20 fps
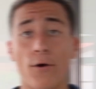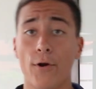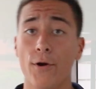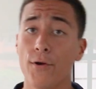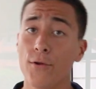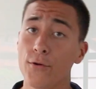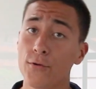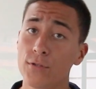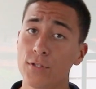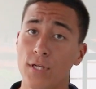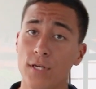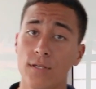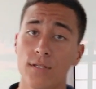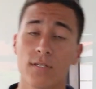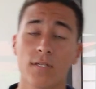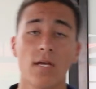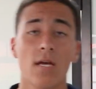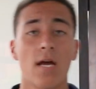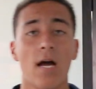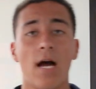for our
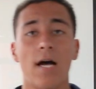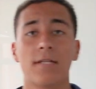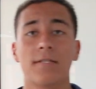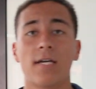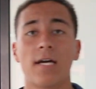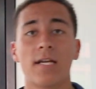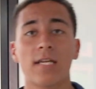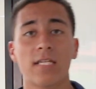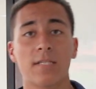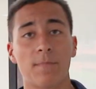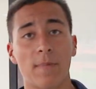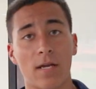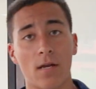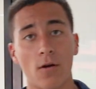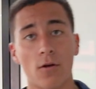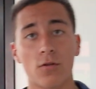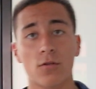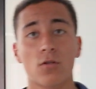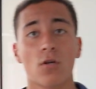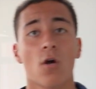users, and that is
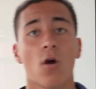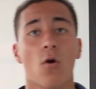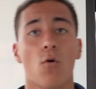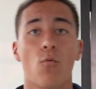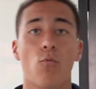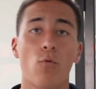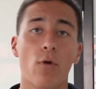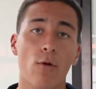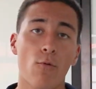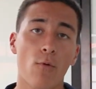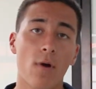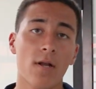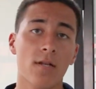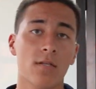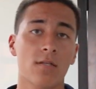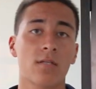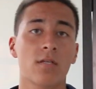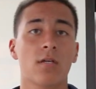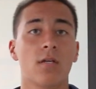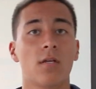because we
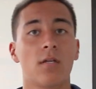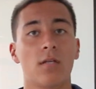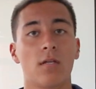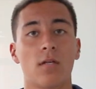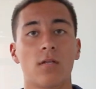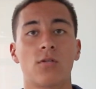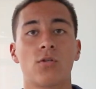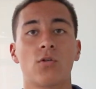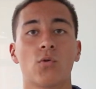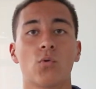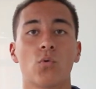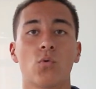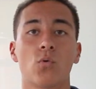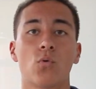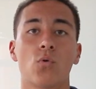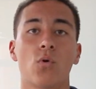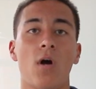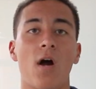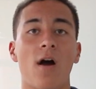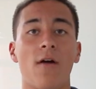want
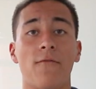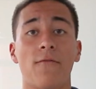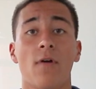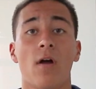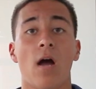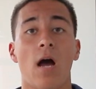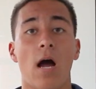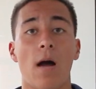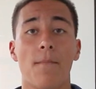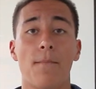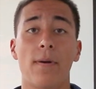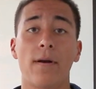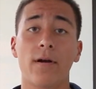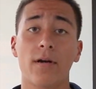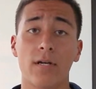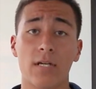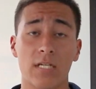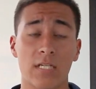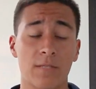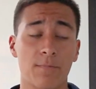to have a
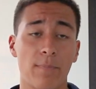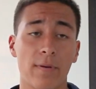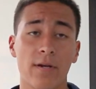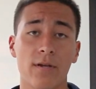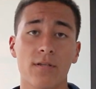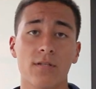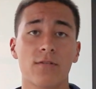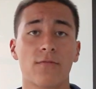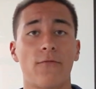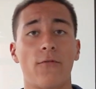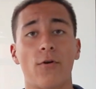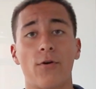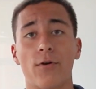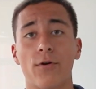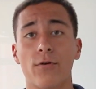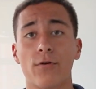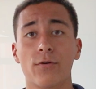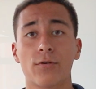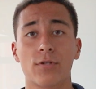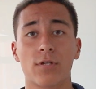better experience for
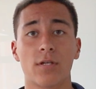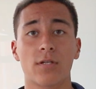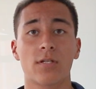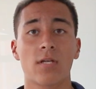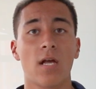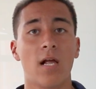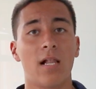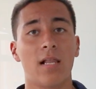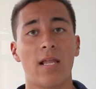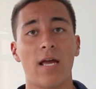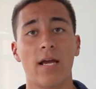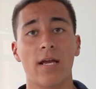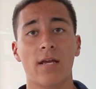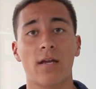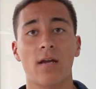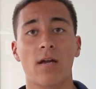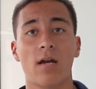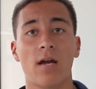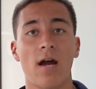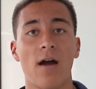your users,
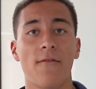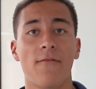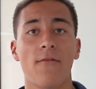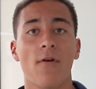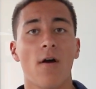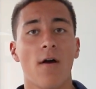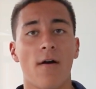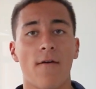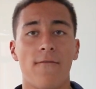like have